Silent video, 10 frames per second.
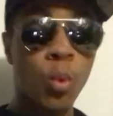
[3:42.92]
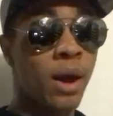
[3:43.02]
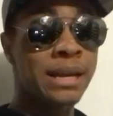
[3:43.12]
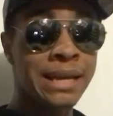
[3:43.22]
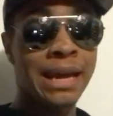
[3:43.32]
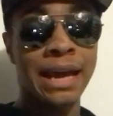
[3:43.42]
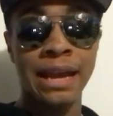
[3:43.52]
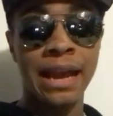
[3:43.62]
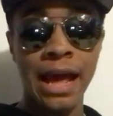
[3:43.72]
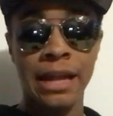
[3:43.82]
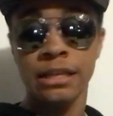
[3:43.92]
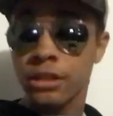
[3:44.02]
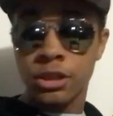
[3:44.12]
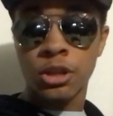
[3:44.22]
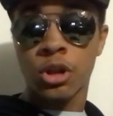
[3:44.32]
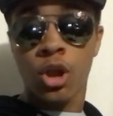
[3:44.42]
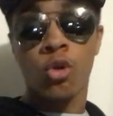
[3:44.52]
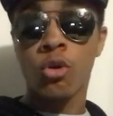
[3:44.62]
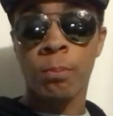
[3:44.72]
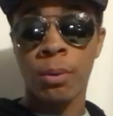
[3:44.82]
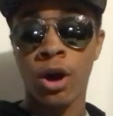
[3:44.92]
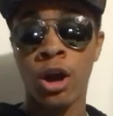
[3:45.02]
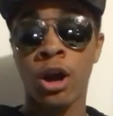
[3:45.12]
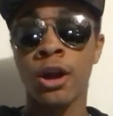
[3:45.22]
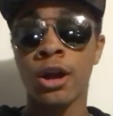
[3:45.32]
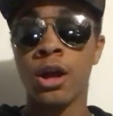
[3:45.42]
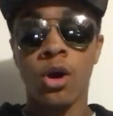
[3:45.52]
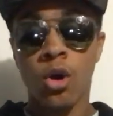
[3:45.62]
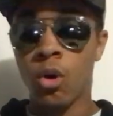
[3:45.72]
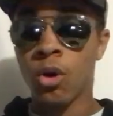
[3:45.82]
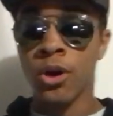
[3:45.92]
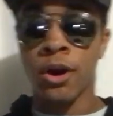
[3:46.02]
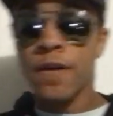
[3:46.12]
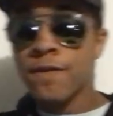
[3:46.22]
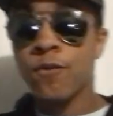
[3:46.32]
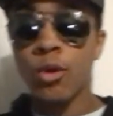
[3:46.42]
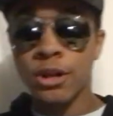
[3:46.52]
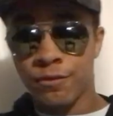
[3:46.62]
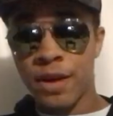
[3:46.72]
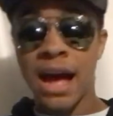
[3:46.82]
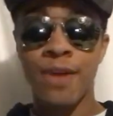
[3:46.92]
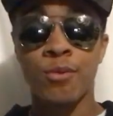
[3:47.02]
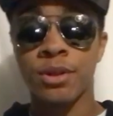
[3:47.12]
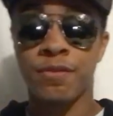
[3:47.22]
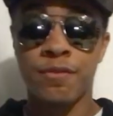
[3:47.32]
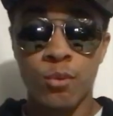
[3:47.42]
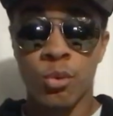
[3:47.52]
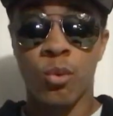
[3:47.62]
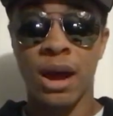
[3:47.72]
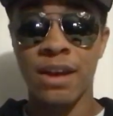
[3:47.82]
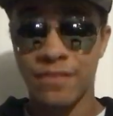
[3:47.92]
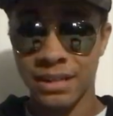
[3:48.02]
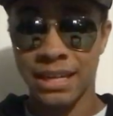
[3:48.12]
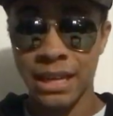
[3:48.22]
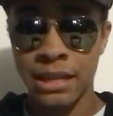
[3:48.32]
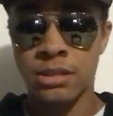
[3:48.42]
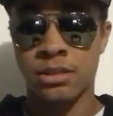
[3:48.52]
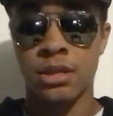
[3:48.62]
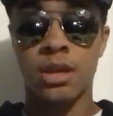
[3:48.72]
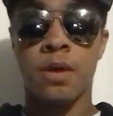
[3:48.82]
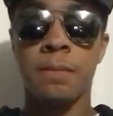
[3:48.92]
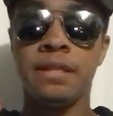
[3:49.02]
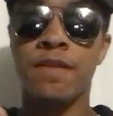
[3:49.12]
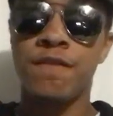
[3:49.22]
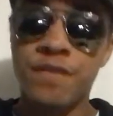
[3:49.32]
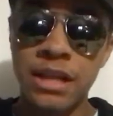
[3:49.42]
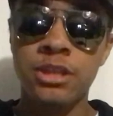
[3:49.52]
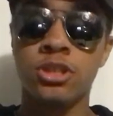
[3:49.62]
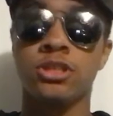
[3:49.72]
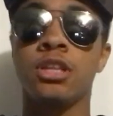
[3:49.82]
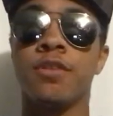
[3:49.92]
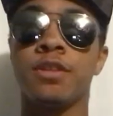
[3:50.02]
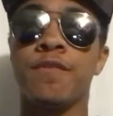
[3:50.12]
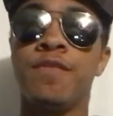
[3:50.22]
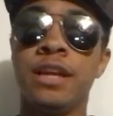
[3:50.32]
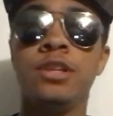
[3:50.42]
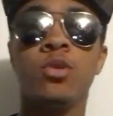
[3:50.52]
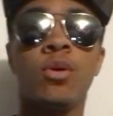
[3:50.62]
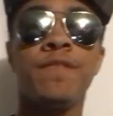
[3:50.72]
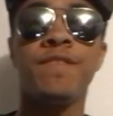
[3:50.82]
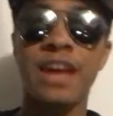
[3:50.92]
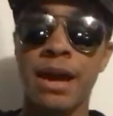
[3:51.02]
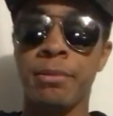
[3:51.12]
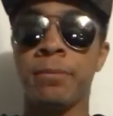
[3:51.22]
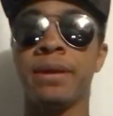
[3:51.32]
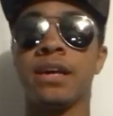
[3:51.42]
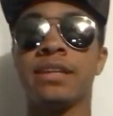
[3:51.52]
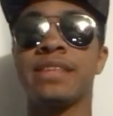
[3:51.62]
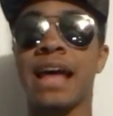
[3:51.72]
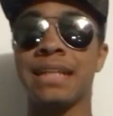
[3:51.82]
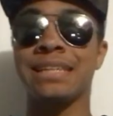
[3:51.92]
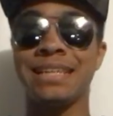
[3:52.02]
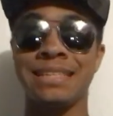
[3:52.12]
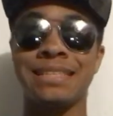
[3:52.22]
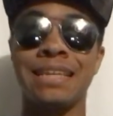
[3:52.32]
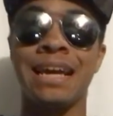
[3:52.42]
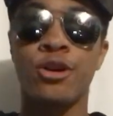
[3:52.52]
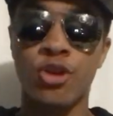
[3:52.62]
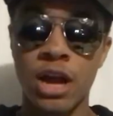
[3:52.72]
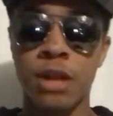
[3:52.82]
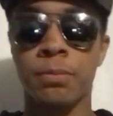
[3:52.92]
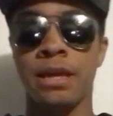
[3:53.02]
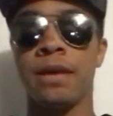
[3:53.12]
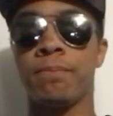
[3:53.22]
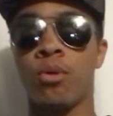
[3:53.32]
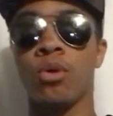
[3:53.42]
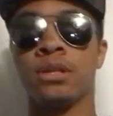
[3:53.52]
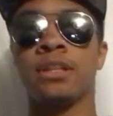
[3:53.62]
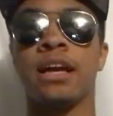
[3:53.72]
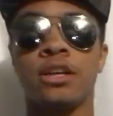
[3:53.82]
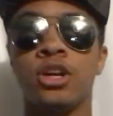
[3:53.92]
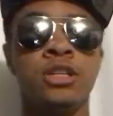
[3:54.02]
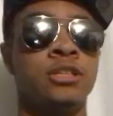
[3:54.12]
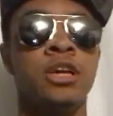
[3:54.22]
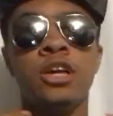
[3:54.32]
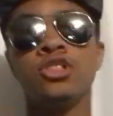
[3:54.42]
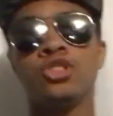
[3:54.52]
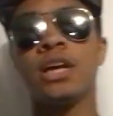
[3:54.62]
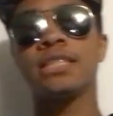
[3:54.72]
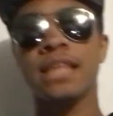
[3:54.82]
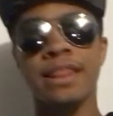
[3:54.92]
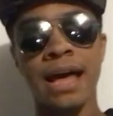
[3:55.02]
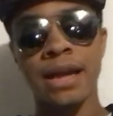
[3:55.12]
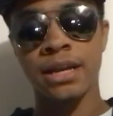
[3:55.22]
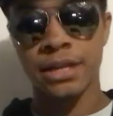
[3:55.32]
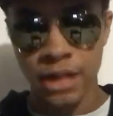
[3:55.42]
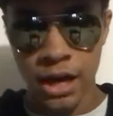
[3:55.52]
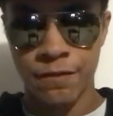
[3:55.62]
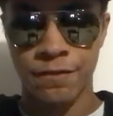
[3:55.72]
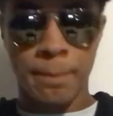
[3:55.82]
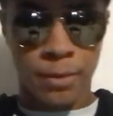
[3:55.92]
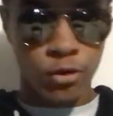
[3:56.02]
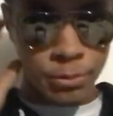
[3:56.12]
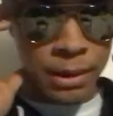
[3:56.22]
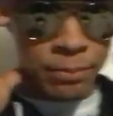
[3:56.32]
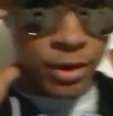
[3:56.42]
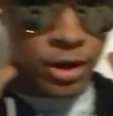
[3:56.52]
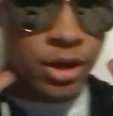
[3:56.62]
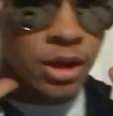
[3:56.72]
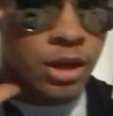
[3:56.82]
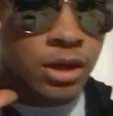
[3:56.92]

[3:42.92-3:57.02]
20 and at the local bar or 45 with wife and kids, defend yourself, defend your family, because that is incredibly important. I couldn't stress that enough. But remember,